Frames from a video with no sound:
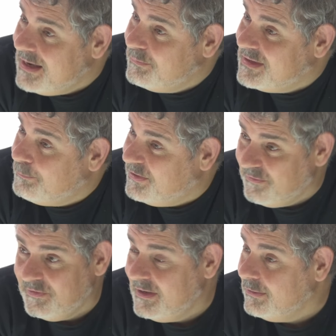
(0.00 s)
Depth of
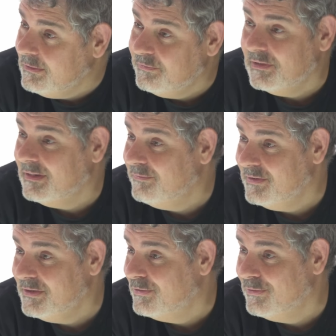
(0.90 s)
field, if you're
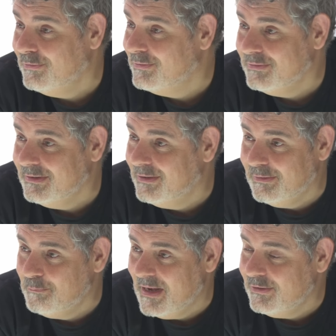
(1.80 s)
leaving your
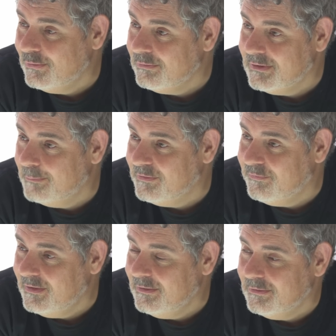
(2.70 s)
manual depth of
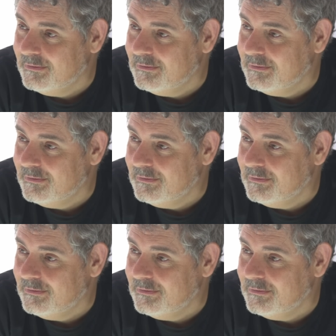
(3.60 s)
field.